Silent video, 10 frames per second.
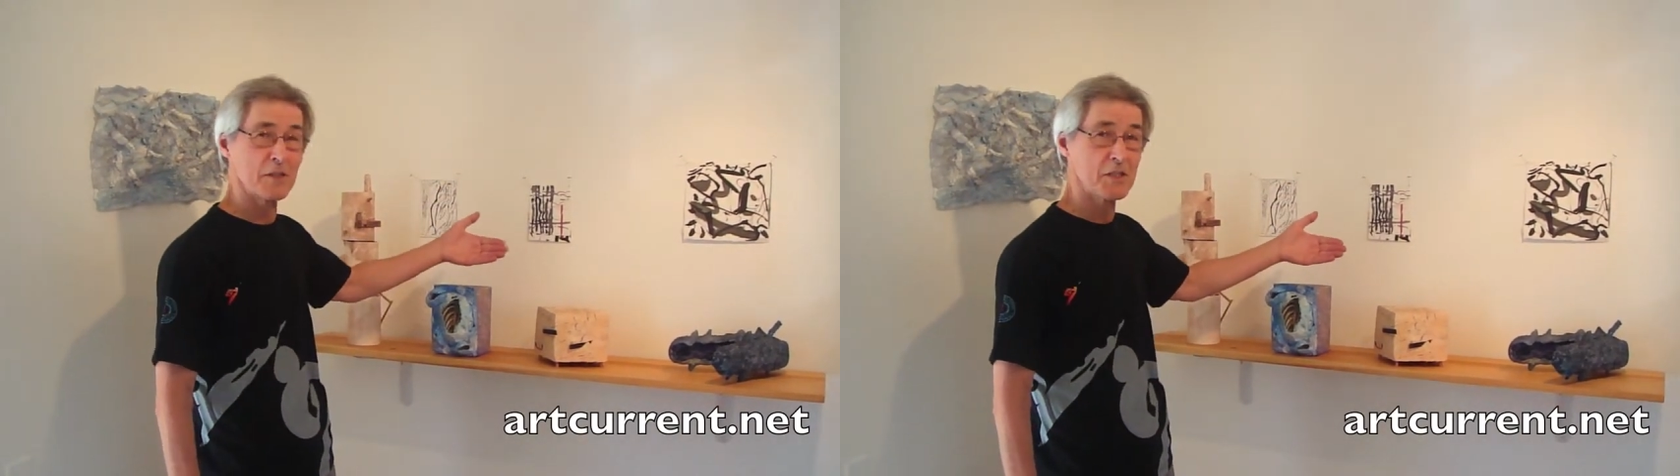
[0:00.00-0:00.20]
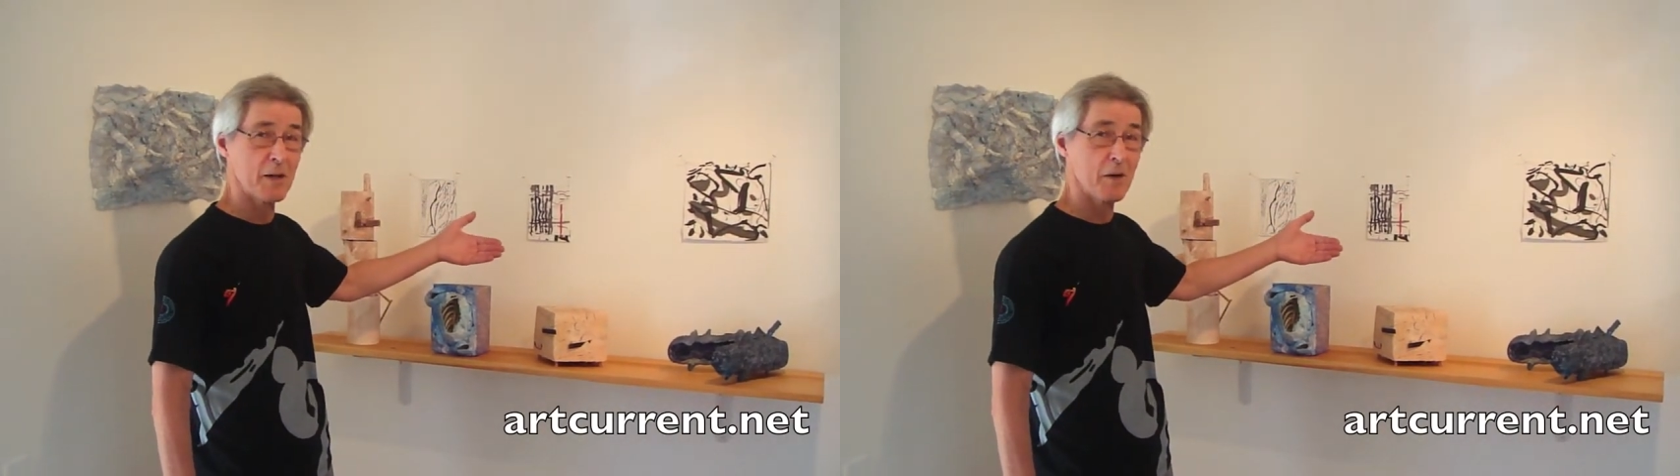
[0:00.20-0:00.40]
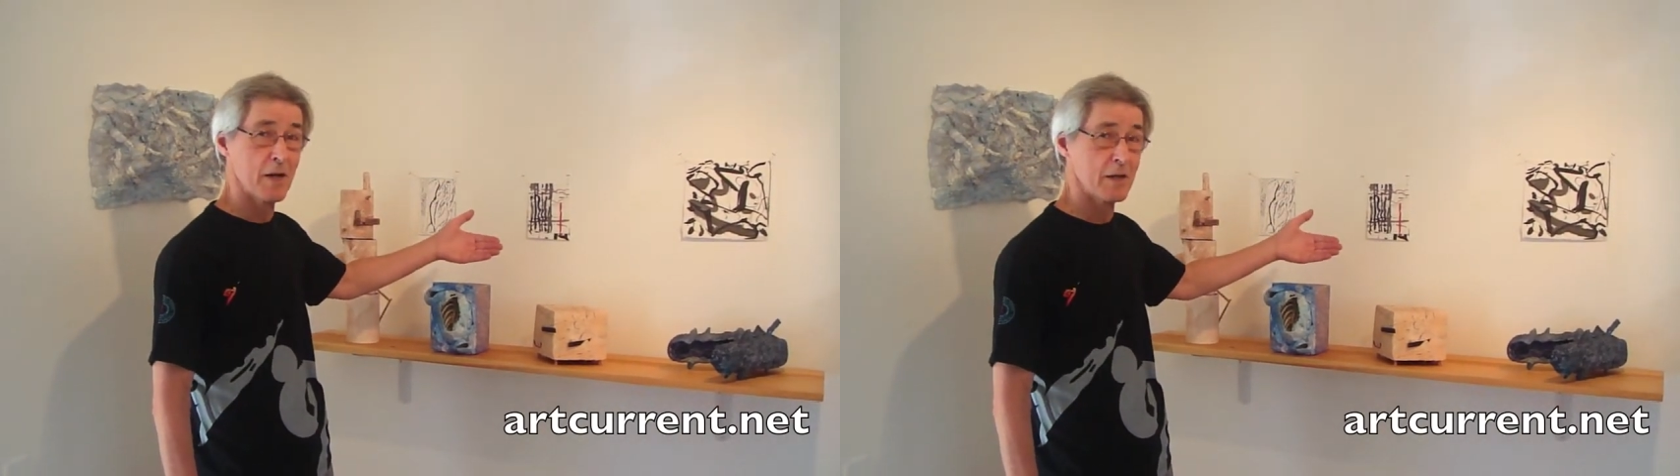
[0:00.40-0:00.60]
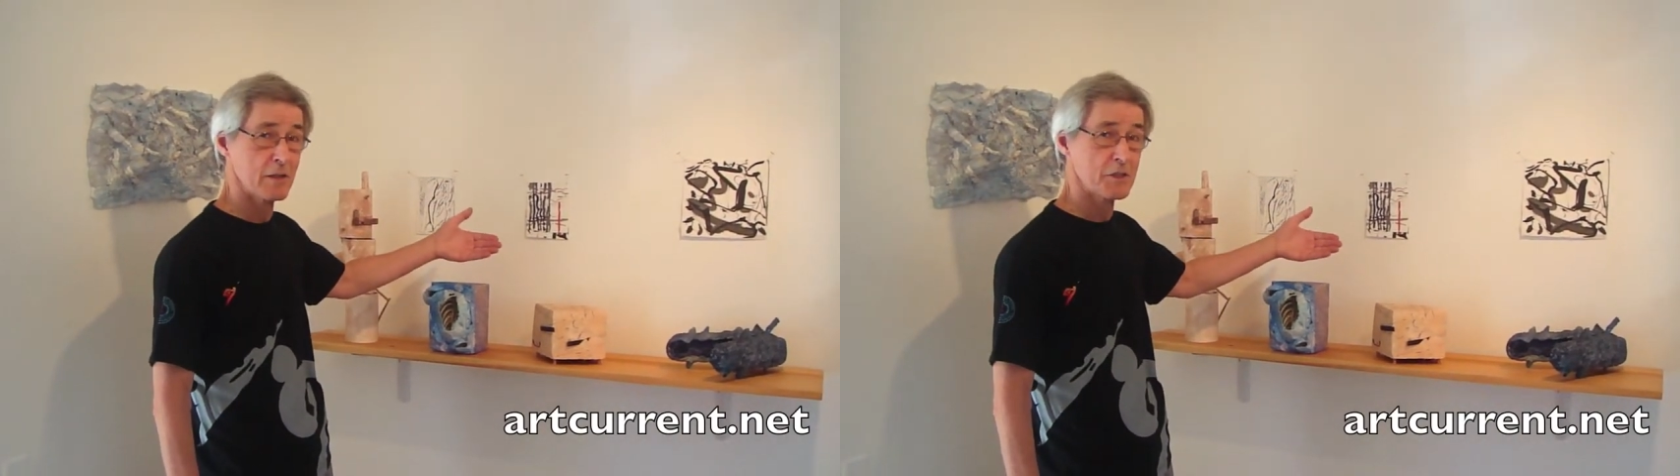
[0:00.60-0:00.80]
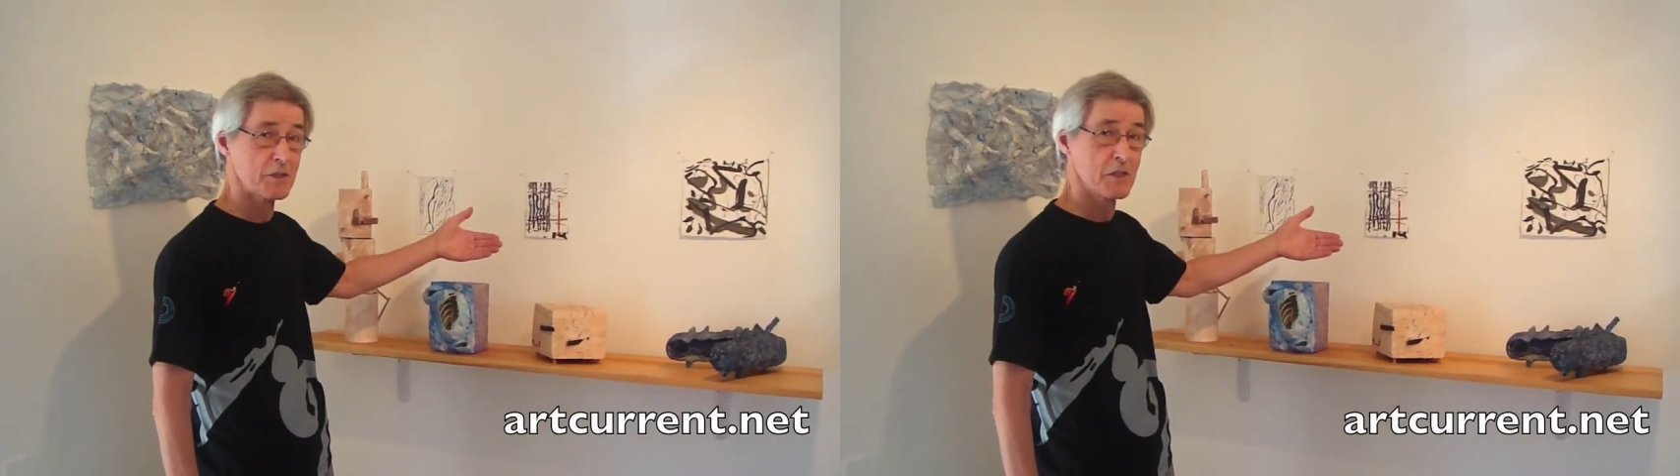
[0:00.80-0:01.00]
done by the same
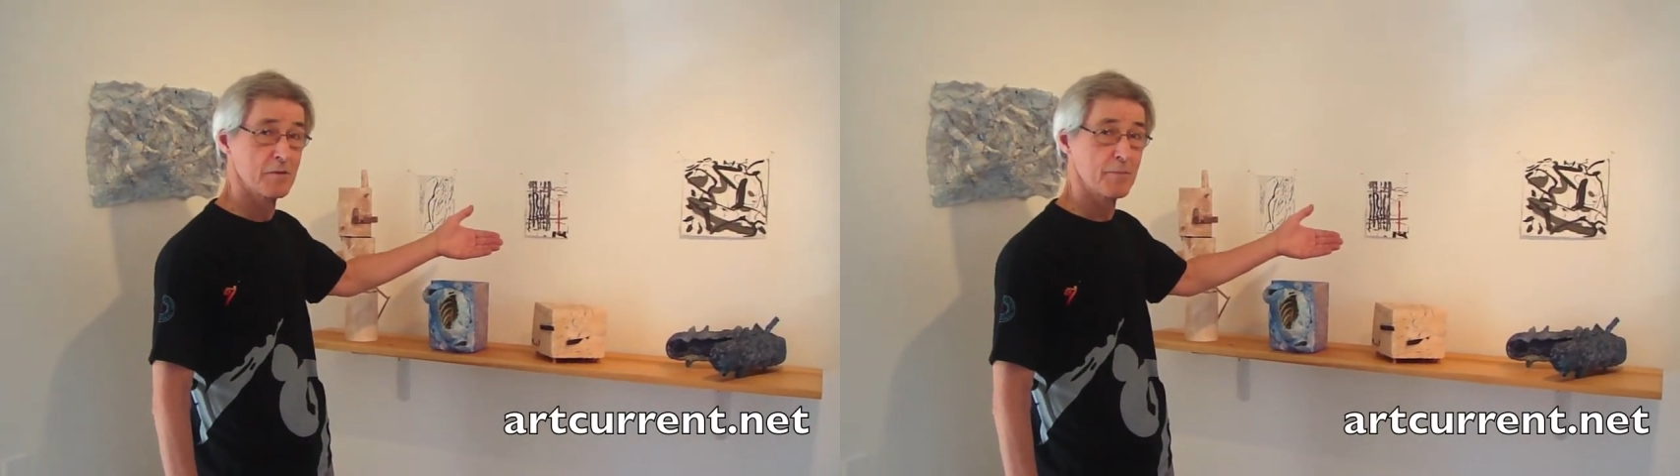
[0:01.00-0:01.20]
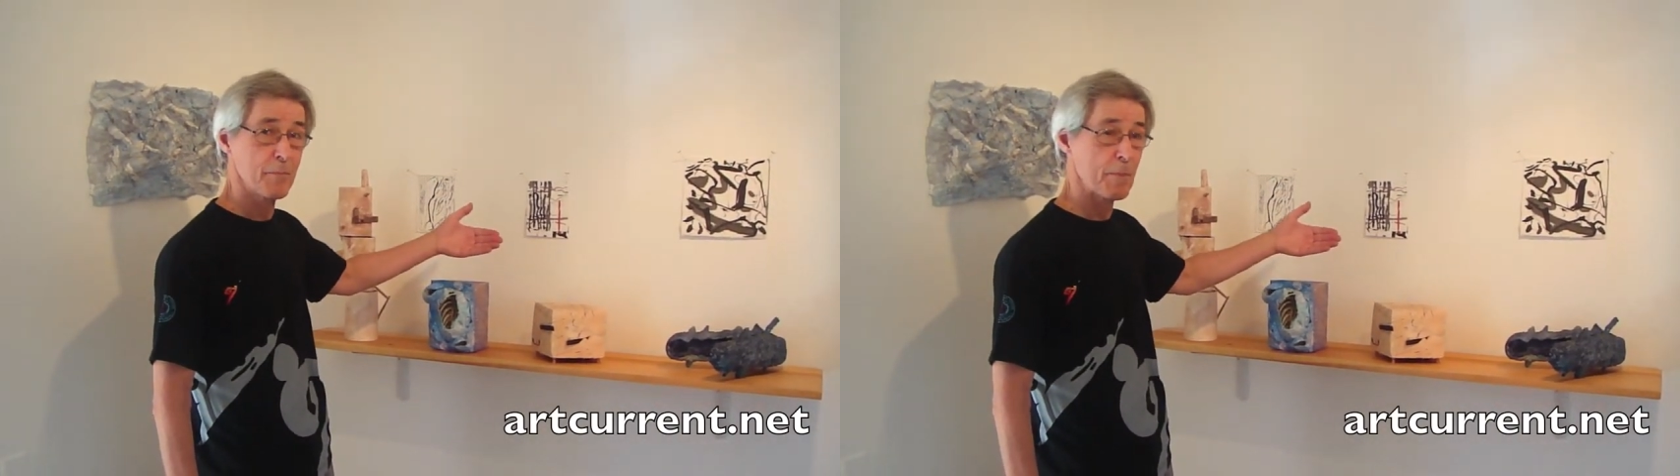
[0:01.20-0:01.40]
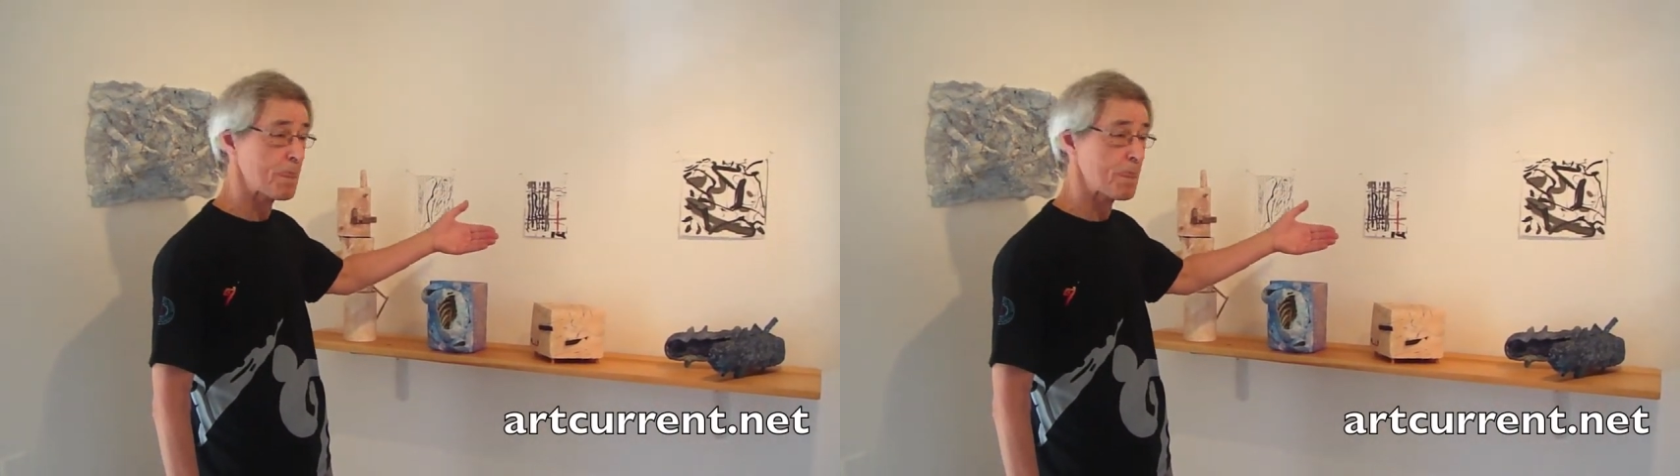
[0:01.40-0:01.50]
artist.